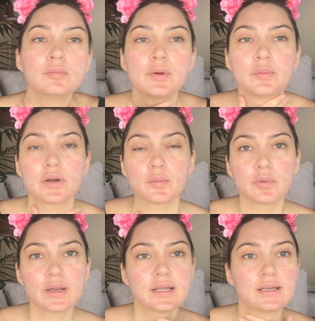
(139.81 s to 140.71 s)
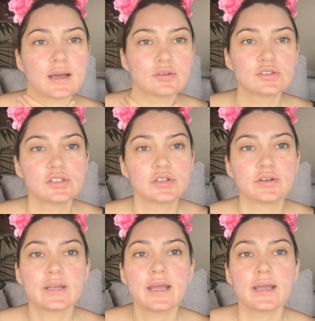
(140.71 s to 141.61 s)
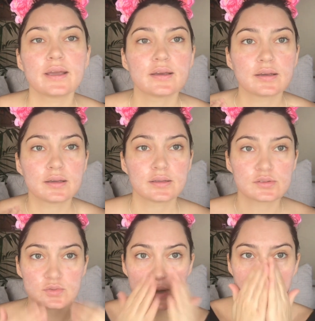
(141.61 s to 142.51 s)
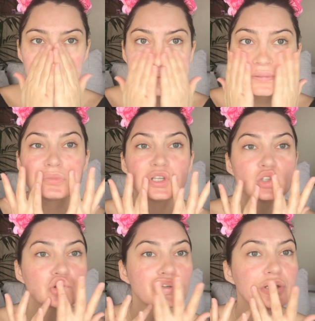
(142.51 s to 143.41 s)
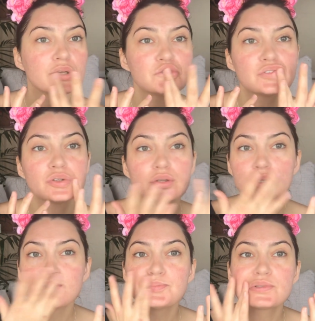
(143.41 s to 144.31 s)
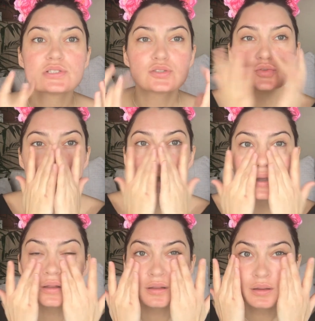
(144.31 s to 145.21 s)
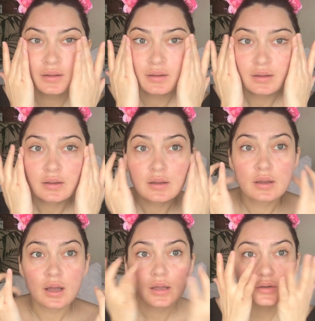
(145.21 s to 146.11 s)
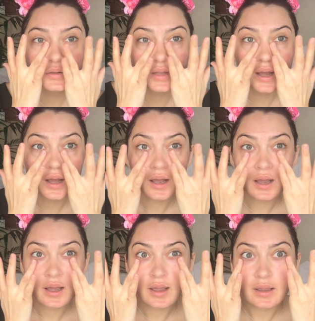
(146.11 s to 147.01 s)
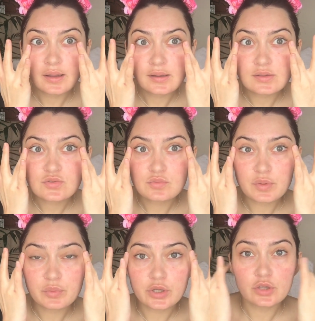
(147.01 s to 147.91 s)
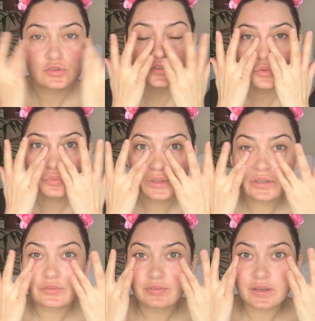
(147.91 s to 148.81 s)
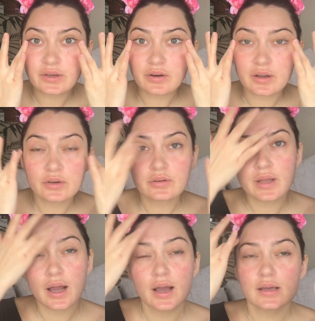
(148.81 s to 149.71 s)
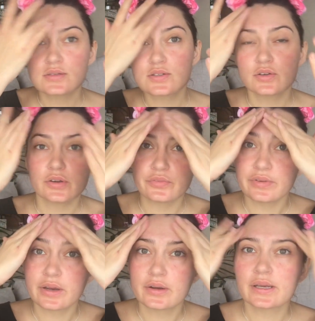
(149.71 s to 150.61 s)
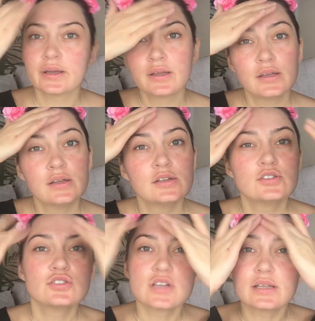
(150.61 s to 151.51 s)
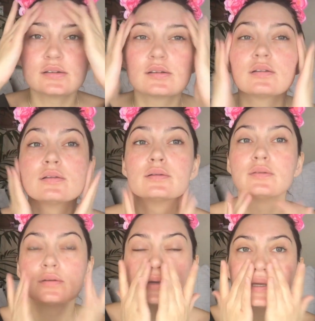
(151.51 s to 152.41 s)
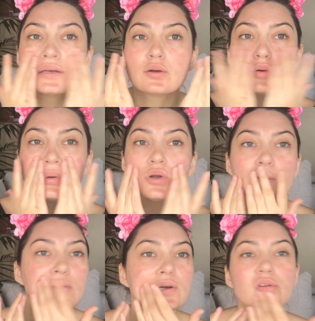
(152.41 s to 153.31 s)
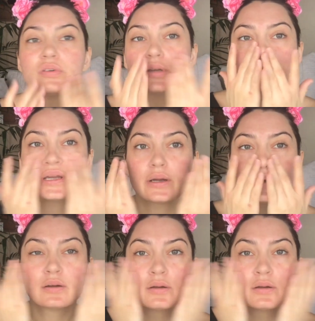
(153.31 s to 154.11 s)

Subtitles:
Remember to bring it down to your neck as well. Make sure to get your lips as well. Under the eyes. Remember to use your ring finger under the eyes so you're very gentle. Get it all over there.